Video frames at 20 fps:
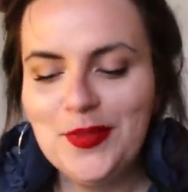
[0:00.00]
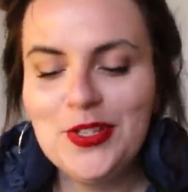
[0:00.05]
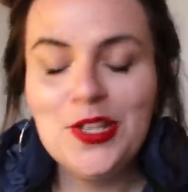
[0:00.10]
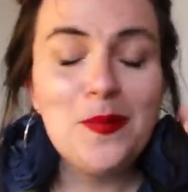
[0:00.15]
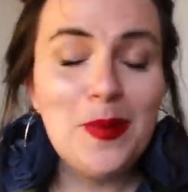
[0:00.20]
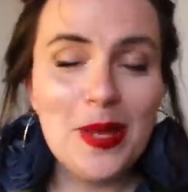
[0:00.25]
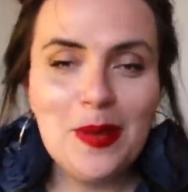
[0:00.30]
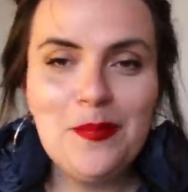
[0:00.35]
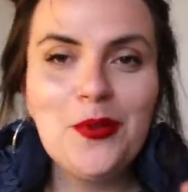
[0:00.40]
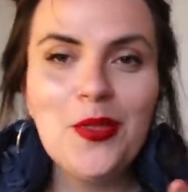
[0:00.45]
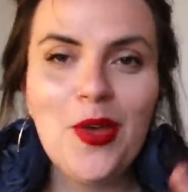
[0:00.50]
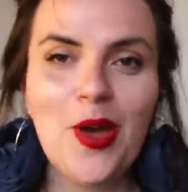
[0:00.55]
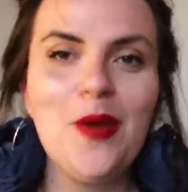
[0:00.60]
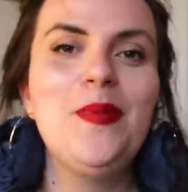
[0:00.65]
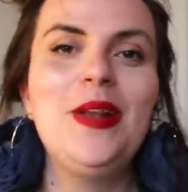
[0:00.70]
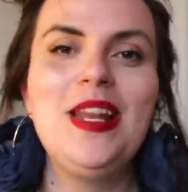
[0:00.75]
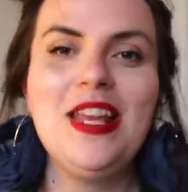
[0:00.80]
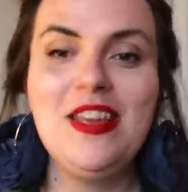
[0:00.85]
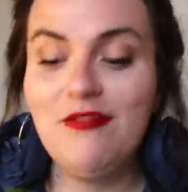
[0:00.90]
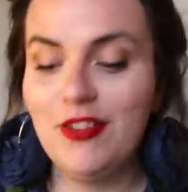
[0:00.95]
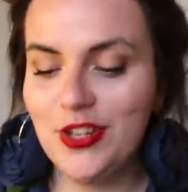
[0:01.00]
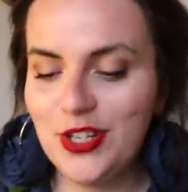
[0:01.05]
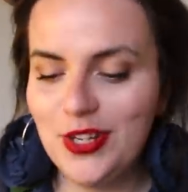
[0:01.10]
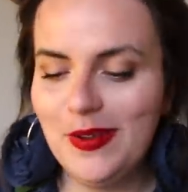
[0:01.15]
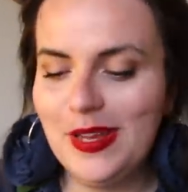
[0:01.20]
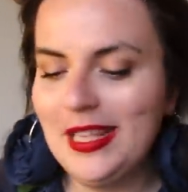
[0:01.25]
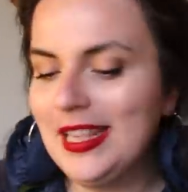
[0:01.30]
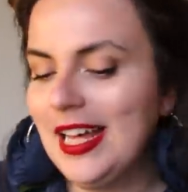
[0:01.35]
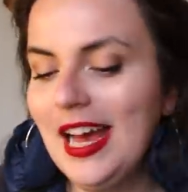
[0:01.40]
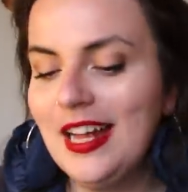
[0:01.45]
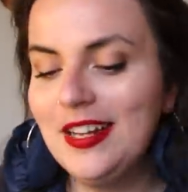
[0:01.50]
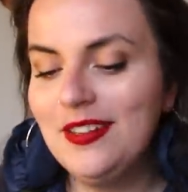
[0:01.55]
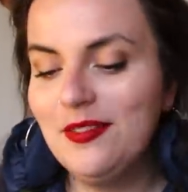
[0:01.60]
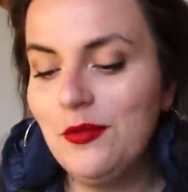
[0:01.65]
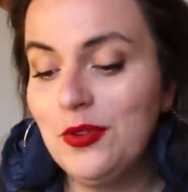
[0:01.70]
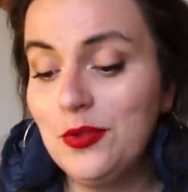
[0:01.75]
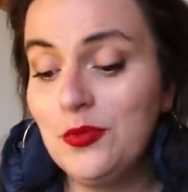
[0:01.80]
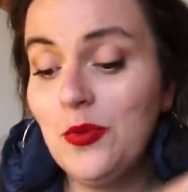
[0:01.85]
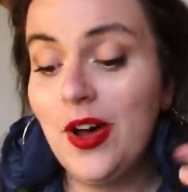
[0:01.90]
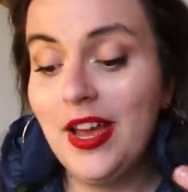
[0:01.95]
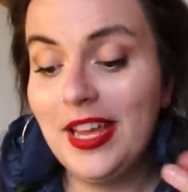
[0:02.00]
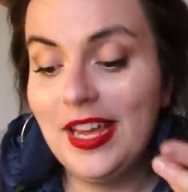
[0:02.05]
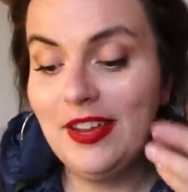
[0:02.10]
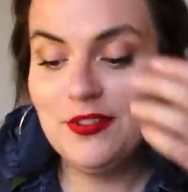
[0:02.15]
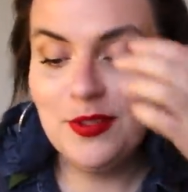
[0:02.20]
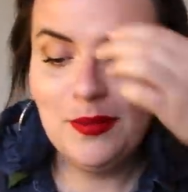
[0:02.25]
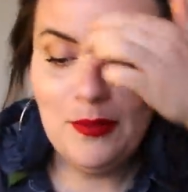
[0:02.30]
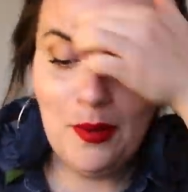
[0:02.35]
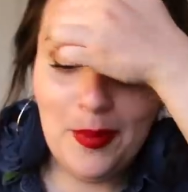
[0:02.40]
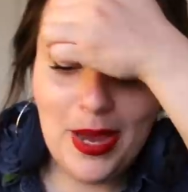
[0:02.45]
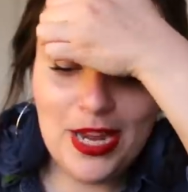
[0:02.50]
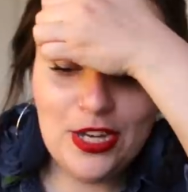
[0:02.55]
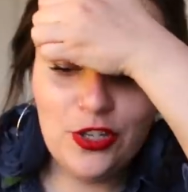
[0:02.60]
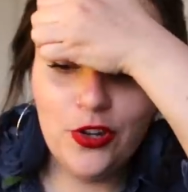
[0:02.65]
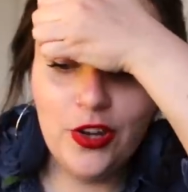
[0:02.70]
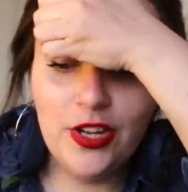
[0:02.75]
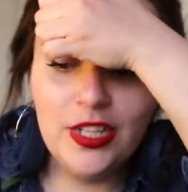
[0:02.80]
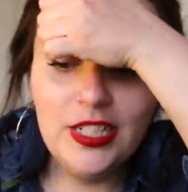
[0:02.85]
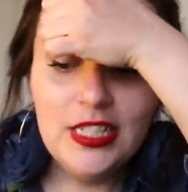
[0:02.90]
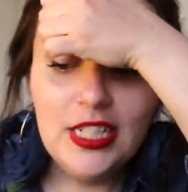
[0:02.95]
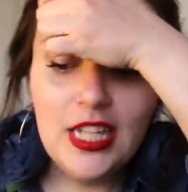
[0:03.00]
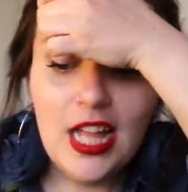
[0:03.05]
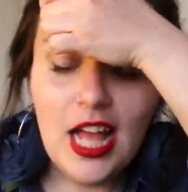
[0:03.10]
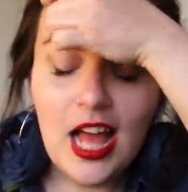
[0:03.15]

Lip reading: So the people that I believe are doing that, and is why I give to them on Patreon,